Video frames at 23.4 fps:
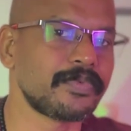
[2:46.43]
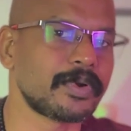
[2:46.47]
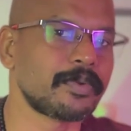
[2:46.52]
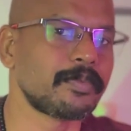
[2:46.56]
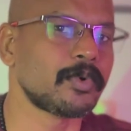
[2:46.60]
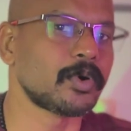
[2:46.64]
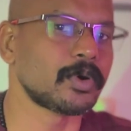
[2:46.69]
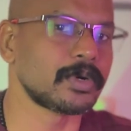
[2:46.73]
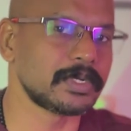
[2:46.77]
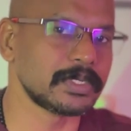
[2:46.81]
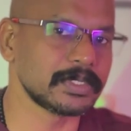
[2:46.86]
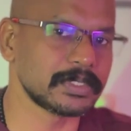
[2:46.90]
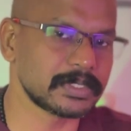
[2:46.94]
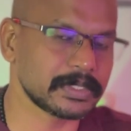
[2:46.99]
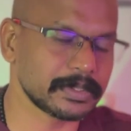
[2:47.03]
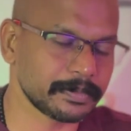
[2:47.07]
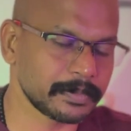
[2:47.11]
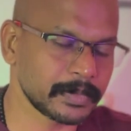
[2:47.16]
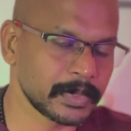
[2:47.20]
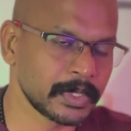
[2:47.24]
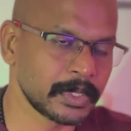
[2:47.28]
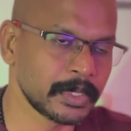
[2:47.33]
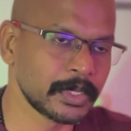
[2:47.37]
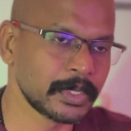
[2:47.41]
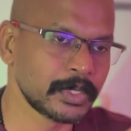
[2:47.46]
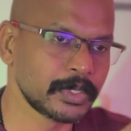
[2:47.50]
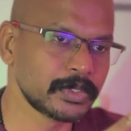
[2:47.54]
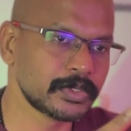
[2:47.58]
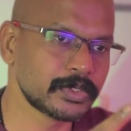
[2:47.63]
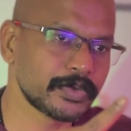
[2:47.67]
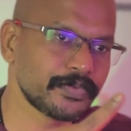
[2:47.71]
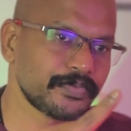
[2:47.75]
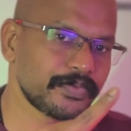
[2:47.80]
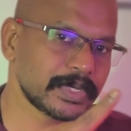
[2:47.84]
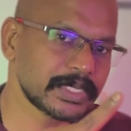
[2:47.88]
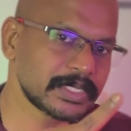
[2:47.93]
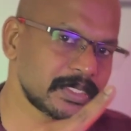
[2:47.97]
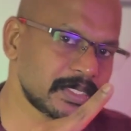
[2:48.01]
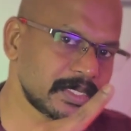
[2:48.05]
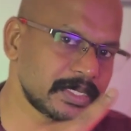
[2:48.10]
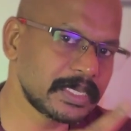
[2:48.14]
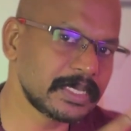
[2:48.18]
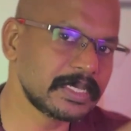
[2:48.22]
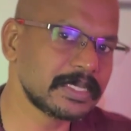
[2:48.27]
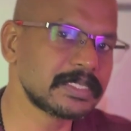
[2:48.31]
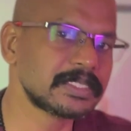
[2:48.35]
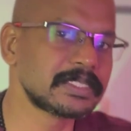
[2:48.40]
from autism. So first
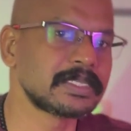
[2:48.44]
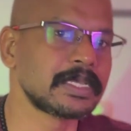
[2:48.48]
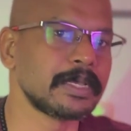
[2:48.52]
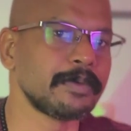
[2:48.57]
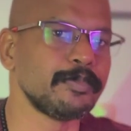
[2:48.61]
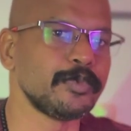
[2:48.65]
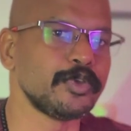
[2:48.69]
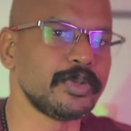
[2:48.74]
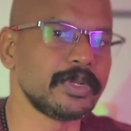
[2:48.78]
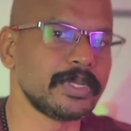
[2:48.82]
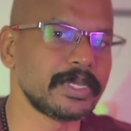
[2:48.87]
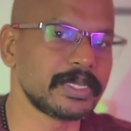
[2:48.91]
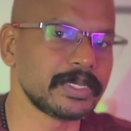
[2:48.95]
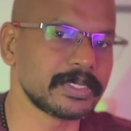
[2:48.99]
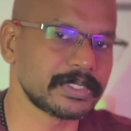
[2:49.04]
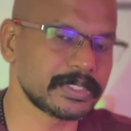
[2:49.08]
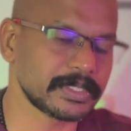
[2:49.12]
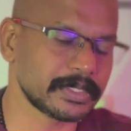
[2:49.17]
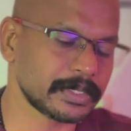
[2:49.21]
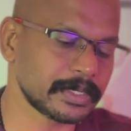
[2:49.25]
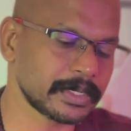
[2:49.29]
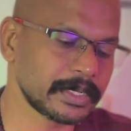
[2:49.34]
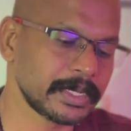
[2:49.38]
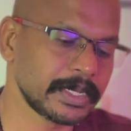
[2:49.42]
thing is communication.